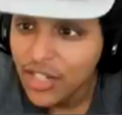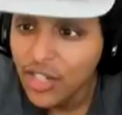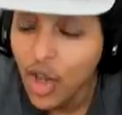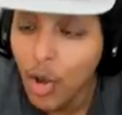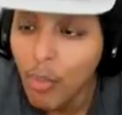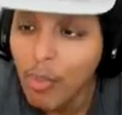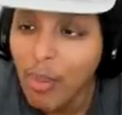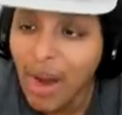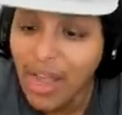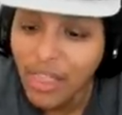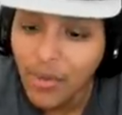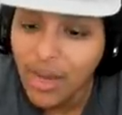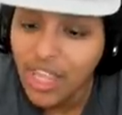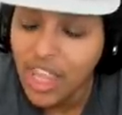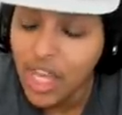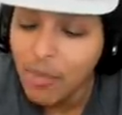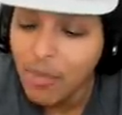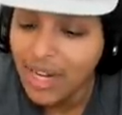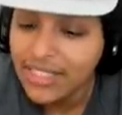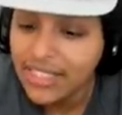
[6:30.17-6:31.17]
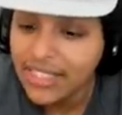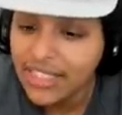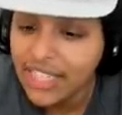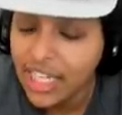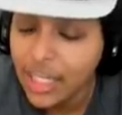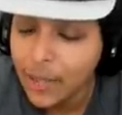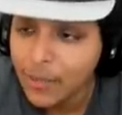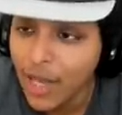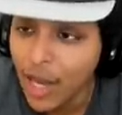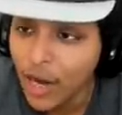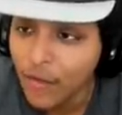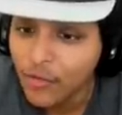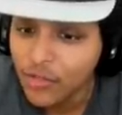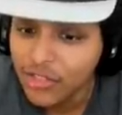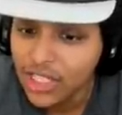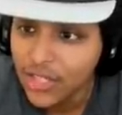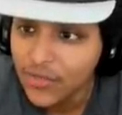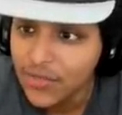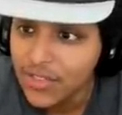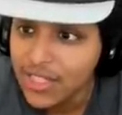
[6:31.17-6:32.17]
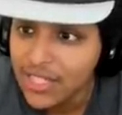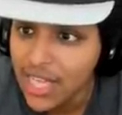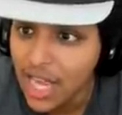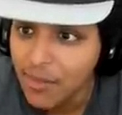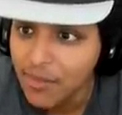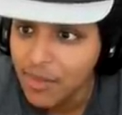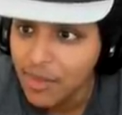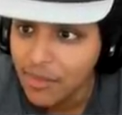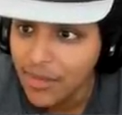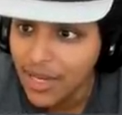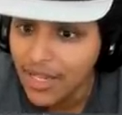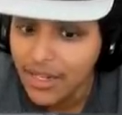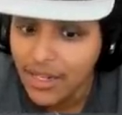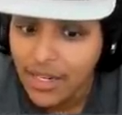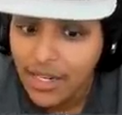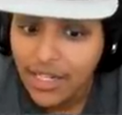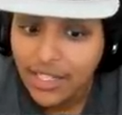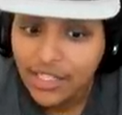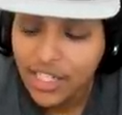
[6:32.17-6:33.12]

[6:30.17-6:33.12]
Yo, by the way, they're about to kick me out for leave assignment, man.